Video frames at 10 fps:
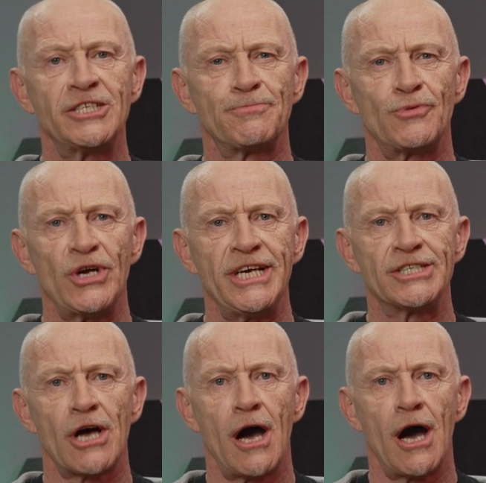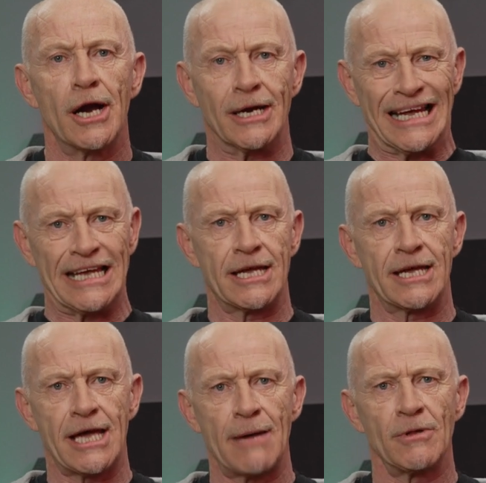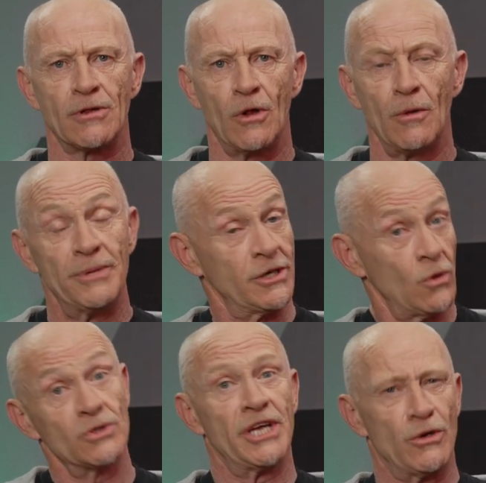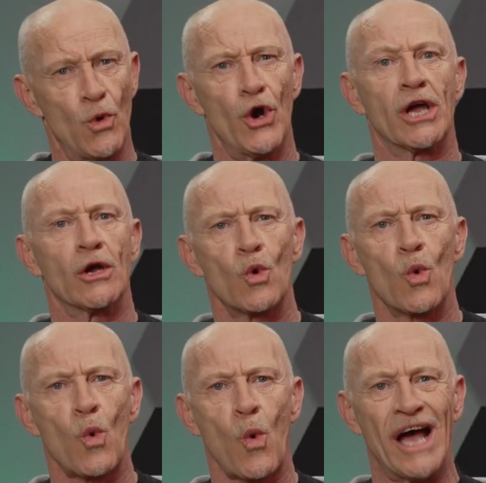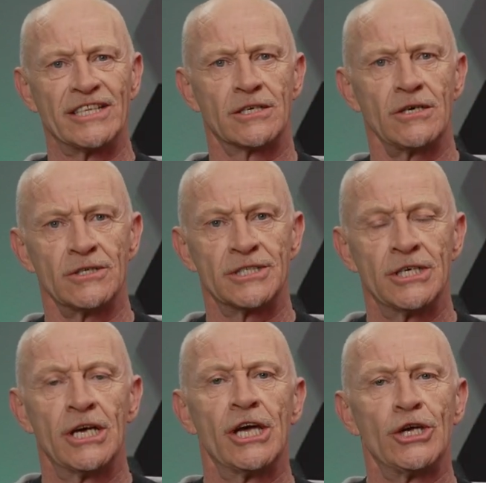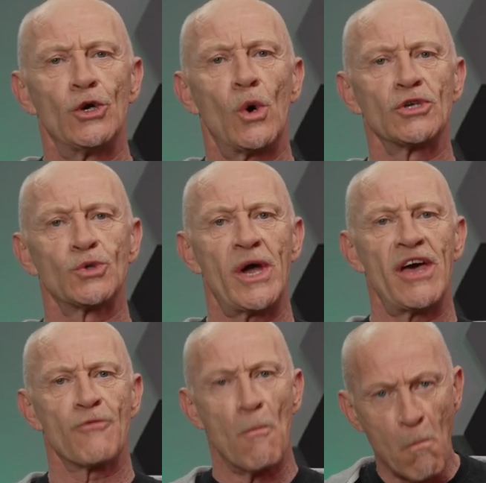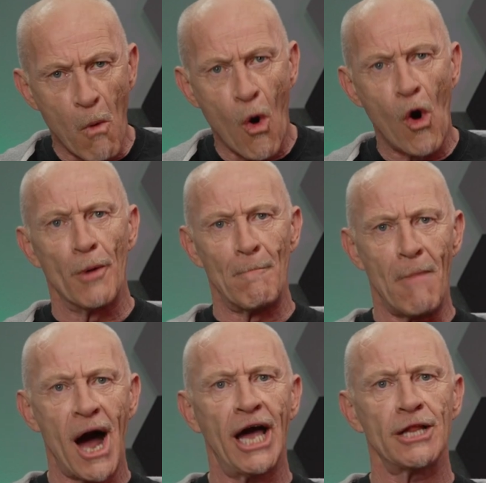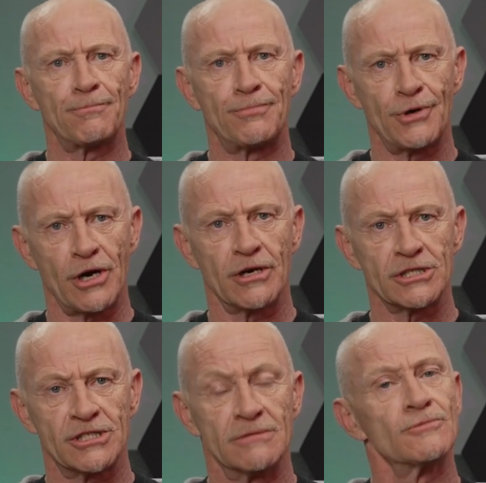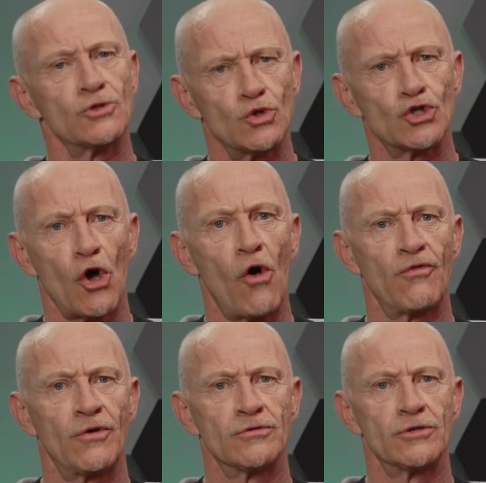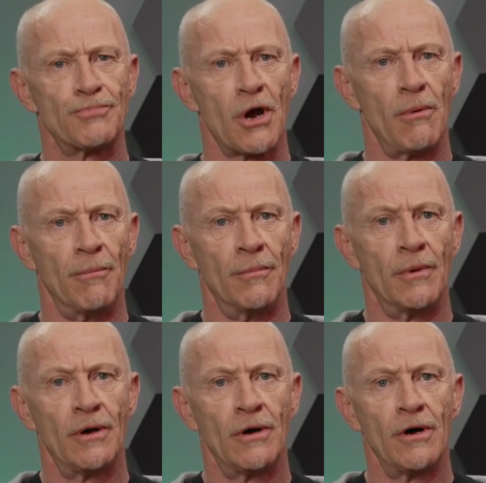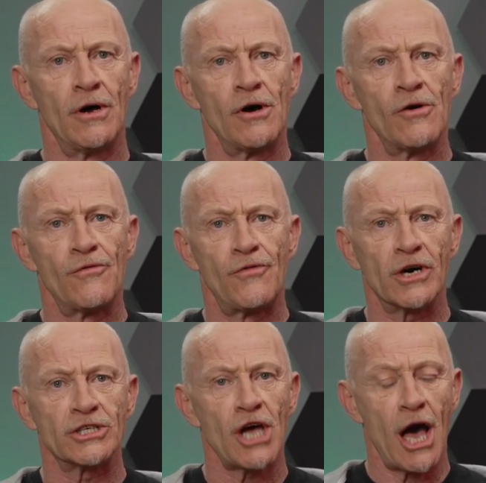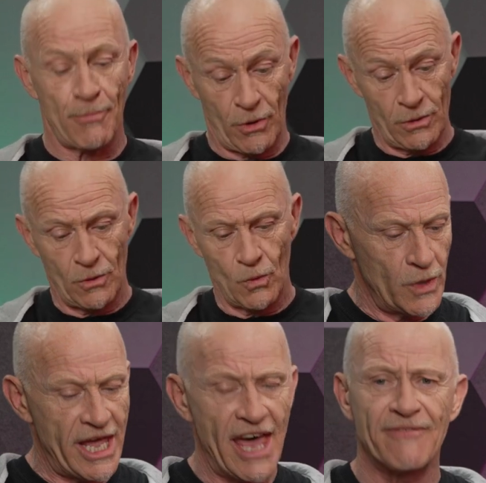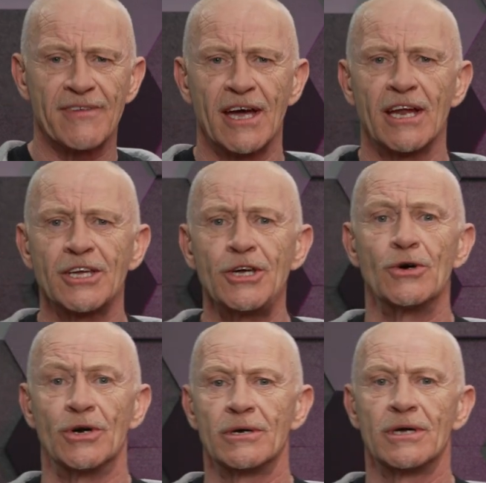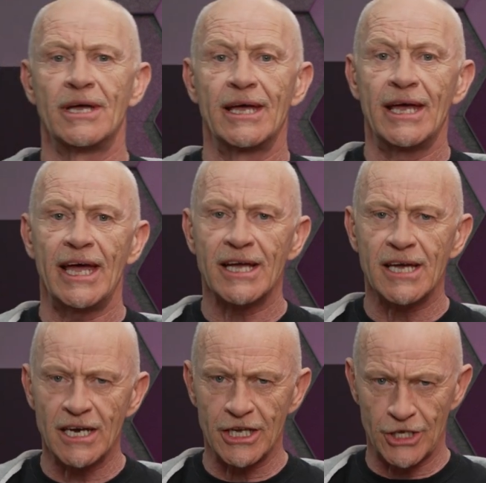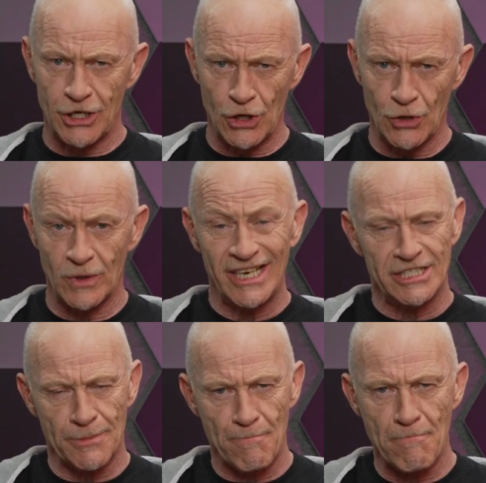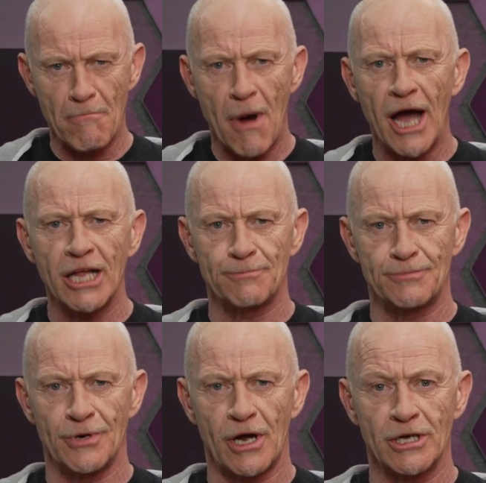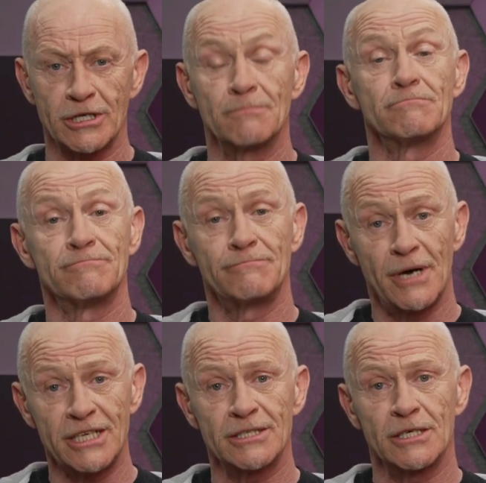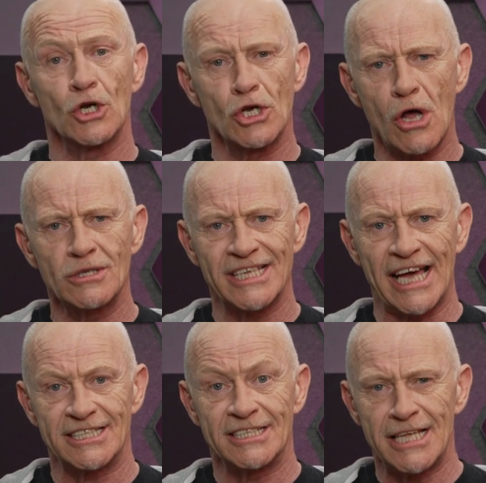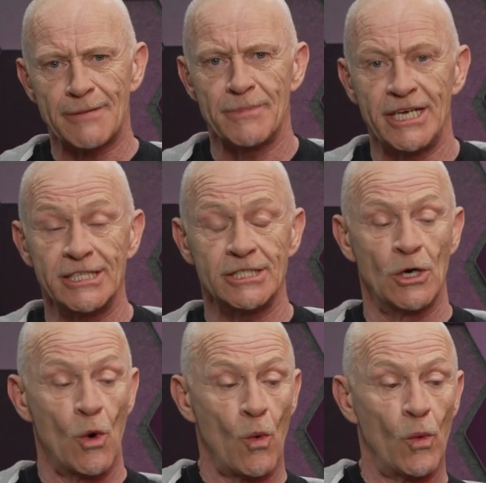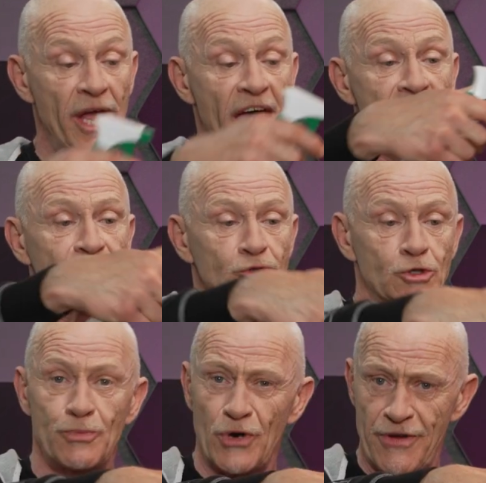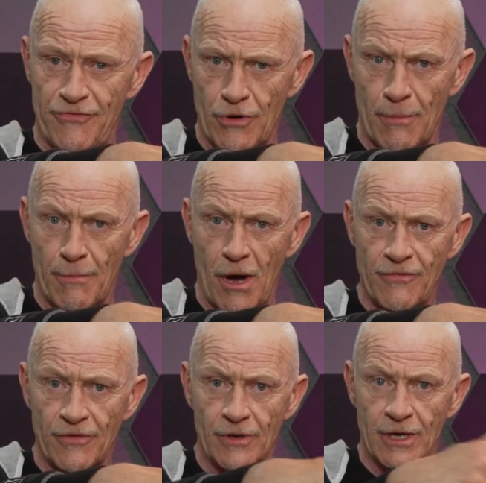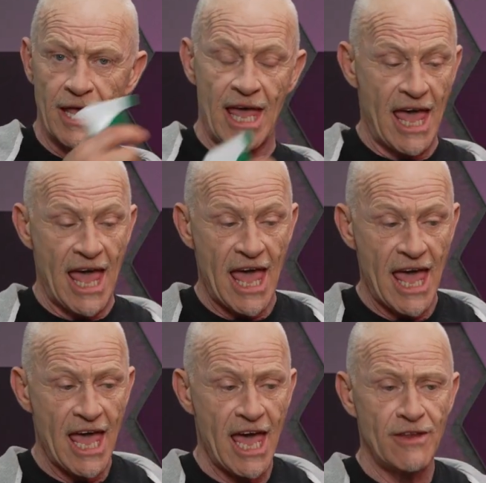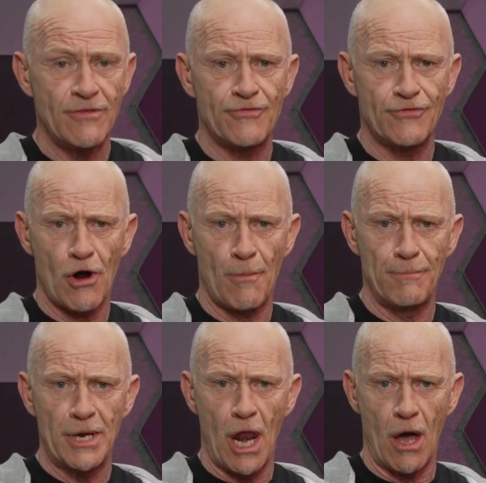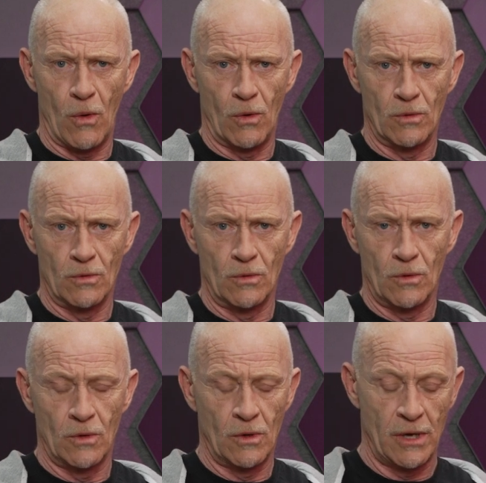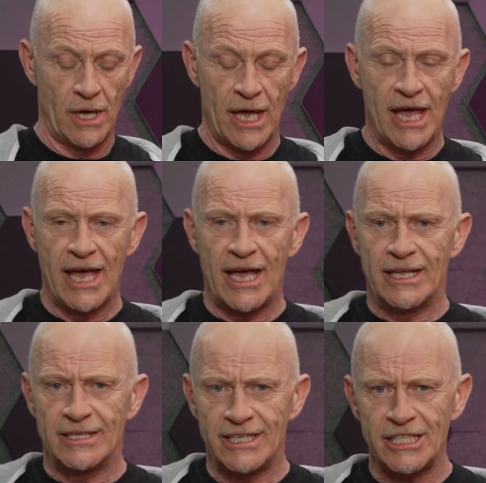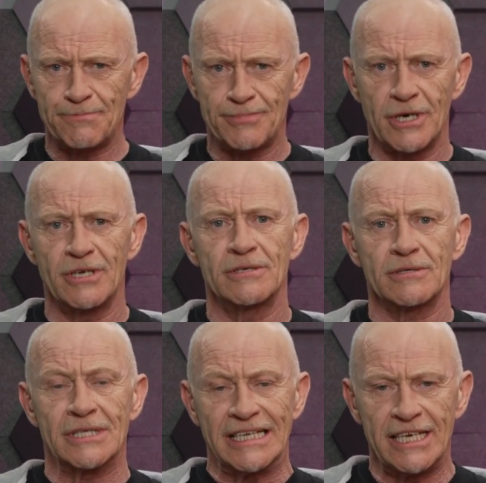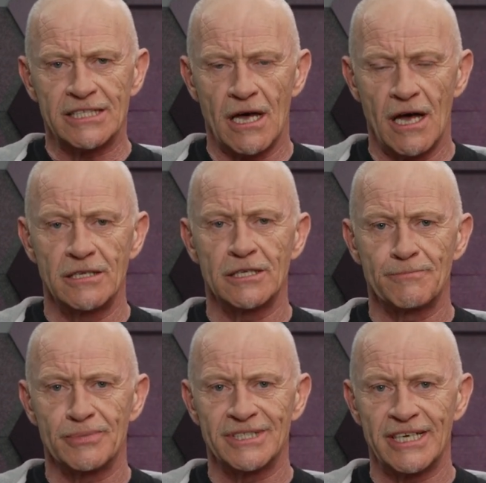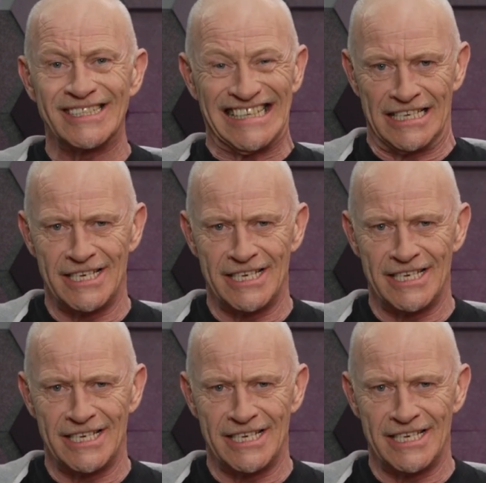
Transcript: sprays are chemical because they work quite good, you also have more mild products to solve the problem. For example, we have CANNA Cure. And CANNA Cure is a mild product, but contact. That means we have to spray from above and from below. This product is 100%